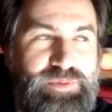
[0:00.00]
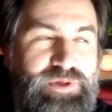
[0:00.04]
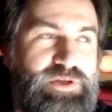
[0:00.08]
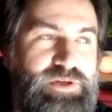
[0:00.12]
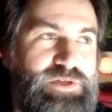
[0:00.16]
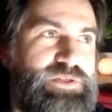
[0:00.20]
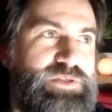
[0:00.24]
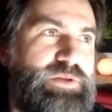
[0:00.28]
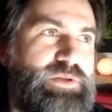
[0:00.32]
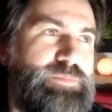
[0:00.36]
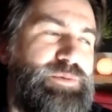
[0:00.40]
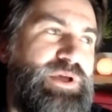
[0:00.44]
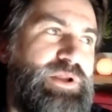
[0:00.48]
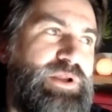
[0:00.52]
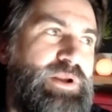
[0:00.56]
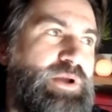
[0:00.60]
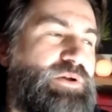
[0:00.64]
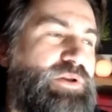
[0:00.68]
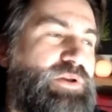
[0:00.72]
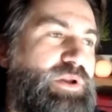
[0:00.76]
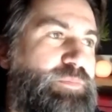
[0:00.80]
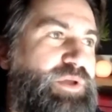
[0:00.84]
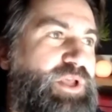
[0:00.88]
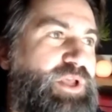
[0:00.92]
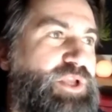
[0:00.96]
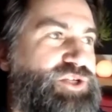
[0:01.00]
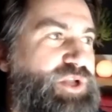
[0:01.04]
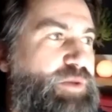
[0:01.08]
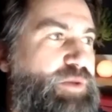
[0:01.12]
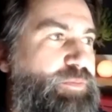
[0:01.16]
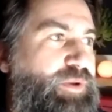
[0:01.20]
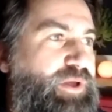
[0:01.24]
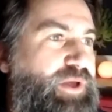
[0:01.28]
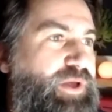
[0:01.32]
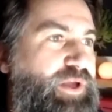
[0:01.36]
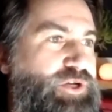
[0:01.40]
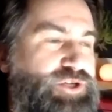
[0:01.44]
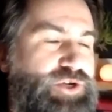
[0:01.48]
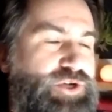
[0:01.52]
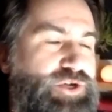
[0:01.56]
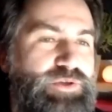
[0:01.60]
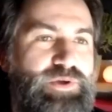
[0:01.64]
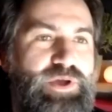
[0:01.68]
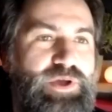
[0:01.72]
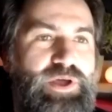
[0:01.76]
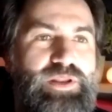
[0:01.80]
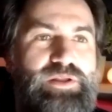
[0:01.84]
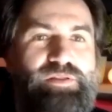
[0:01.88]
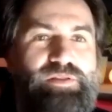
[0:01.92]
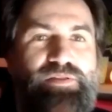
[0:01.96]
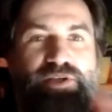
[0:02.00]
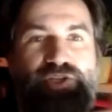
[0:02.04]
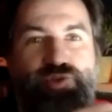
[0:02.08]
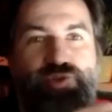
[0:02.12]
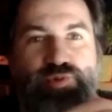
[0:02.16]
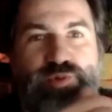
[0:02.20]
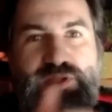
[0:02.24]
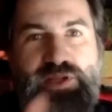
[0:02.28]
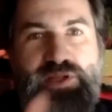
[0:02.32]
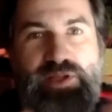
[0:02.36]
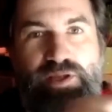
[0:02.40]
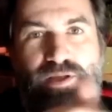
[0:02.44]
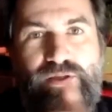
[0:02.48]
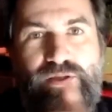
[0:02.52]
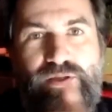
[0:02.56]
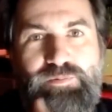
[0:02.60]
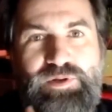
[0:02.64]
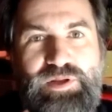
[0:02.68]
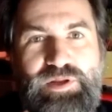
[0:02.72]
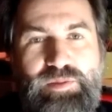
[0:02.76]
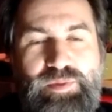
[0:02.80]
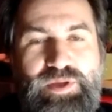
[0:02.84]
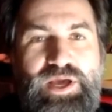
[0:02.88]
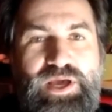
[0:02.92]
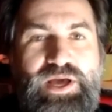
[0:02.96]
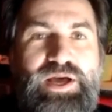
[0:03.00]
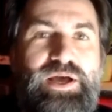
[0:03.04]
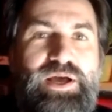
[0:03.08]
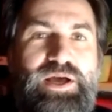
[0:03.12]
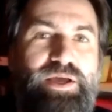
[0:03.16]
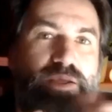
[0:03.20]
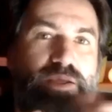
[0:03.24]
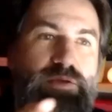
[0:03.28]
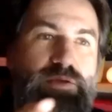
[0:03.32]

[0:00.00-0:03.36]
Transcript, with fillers: because the regular PhD application, you get in touch with the with PI,